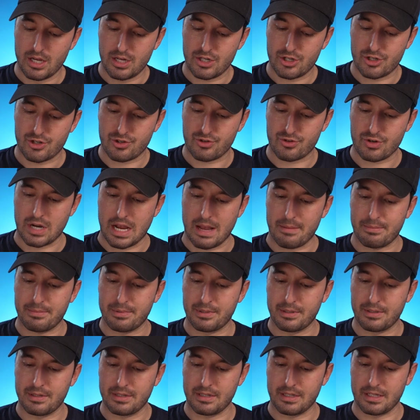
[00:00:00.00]
strap
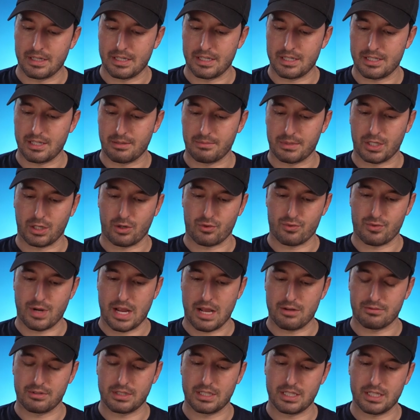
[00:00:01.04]
something
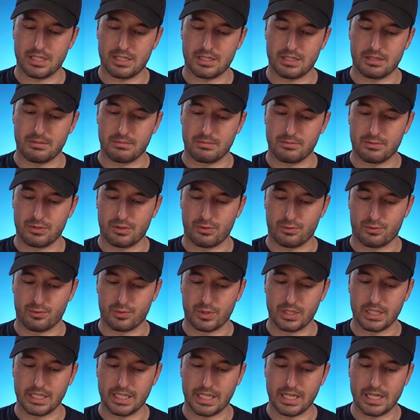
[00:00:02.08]
around this to
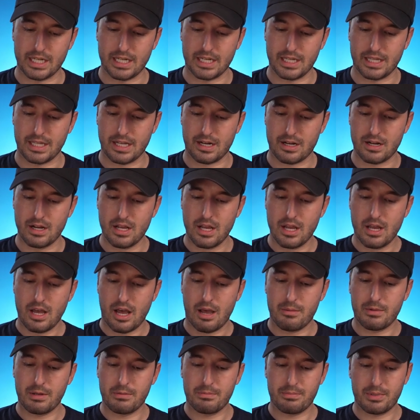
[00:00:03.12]
really get it in there.
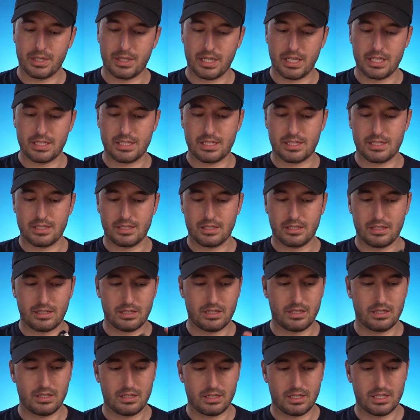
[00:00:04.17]
I mean, but it's
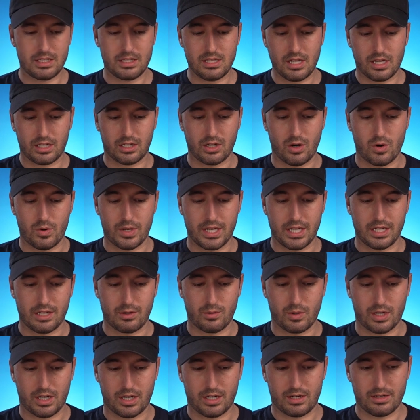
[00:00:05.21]
not going
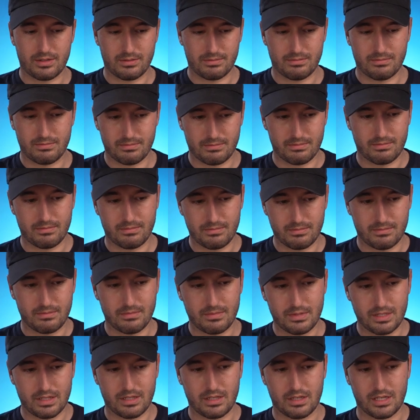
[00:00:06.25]
anywhere
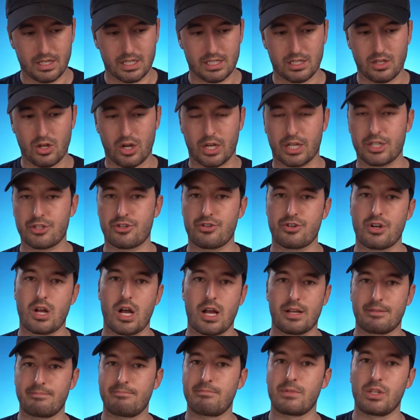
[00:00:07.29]
as long as you're
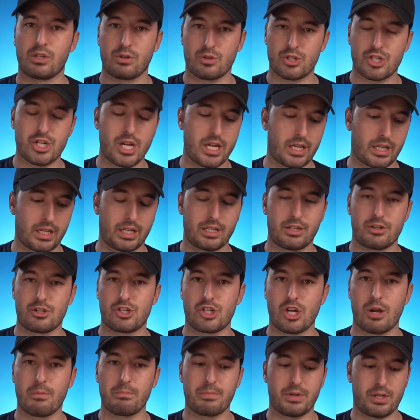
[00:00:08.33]
not, you know, shaking or
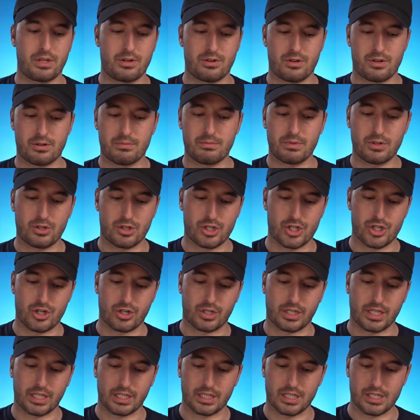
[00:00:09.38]
jumping or
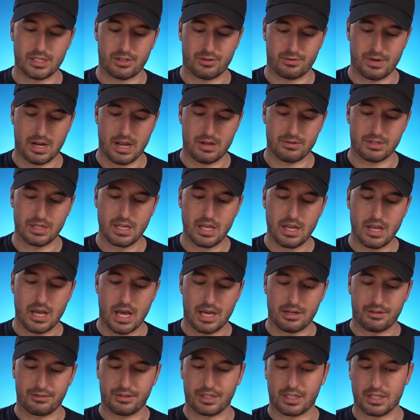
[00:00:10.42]
jerking this around. I
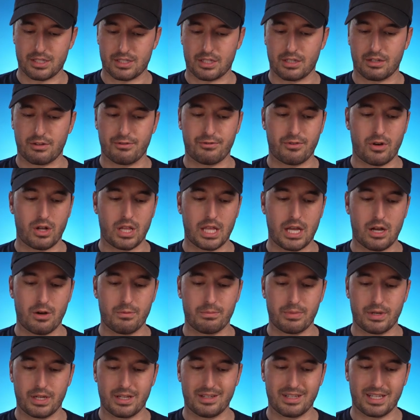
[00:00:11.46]
don't think it's gonna fall out.
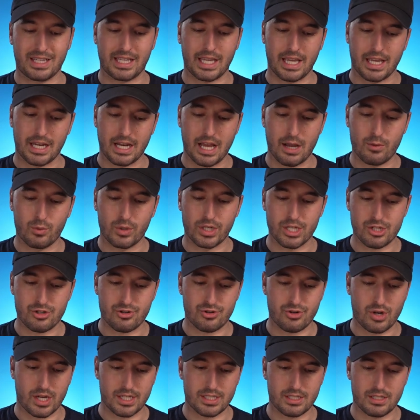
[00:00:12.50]
But again, I wouldn't
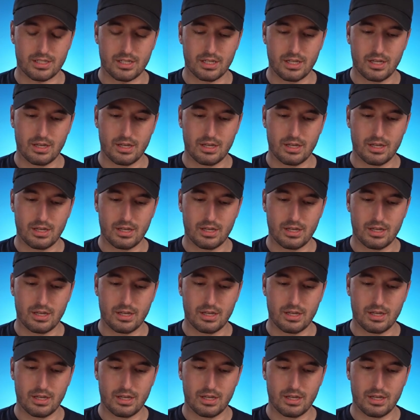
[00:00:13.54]
trust